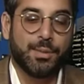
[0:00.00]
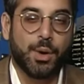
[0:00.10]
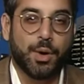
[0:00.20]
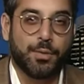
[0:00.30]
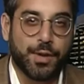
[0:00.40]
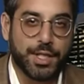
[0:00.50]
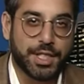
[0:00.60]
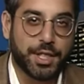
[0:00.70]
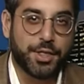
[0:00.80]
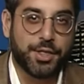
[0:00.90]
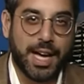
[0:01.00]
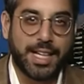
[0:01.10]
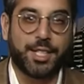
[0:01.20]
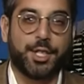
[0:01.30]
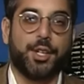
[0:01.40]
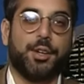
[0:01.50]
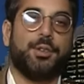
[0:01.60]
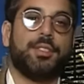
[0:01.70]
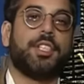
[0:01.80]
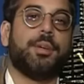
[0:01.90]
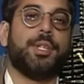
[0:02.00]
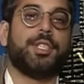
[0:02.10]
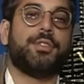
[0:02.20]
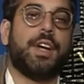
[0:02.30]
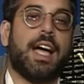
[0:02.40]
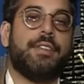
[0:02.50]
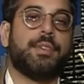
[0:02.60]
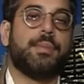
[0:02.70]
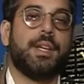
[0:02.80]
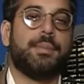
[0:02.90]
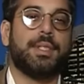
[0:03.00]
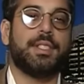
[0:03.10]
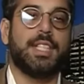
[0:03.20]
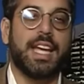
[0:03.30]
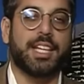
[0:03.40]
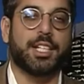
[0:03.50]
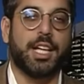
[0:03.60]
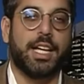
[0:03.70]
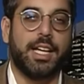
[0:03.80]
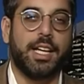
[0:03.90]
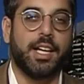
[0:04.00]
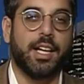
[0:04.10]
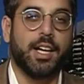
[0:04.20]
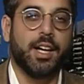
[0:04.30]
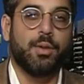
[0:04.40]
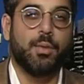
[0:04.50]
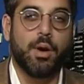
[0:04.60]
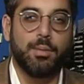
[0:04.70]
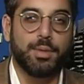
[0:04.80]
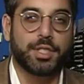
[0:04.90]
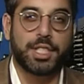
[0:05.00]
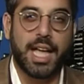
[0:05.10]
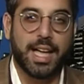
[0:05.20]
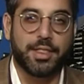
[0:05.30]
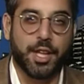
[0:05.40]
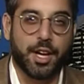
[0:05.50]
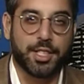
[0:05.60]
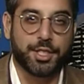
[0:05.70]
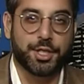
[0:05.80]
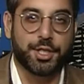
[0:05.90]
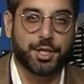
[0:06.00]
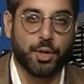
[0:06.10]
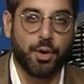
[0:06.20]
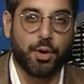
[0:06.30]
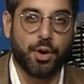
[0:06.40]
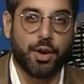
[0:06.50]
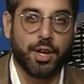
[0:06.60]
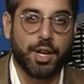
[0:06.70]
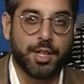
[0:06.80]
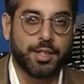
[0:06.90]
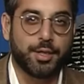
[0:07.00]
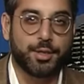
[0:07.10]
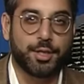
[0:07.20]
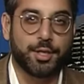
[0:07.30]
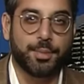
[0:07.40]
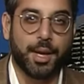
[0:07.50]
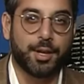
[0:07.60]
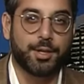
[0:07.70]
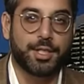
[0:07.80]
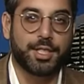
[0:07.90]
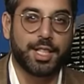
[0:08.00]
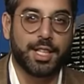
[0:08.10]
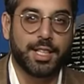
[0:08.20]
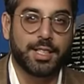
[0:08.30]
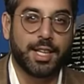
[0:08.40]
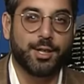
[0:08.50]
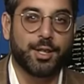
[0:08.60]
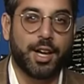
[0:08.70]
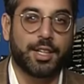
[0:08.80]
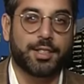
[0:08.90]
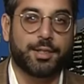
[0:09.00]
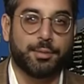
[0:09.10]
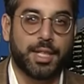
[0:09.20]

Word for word: Well, firstly, thank you so much for having me, but secondly, what was that that I just saw? those two blokes, they look like the